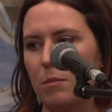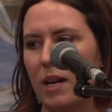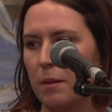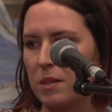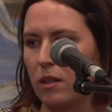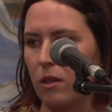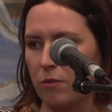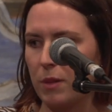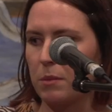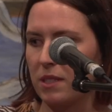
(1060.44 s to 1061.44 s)
perhaps a lot
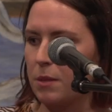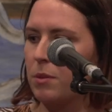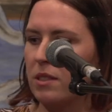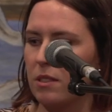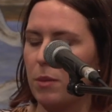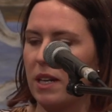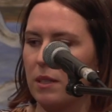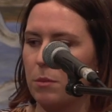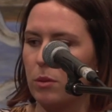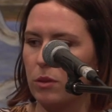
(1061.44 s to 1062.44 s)
of people's experience of
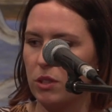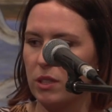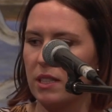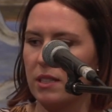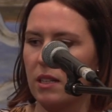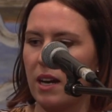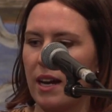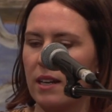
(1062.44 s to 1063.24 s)
painting a portrait, in that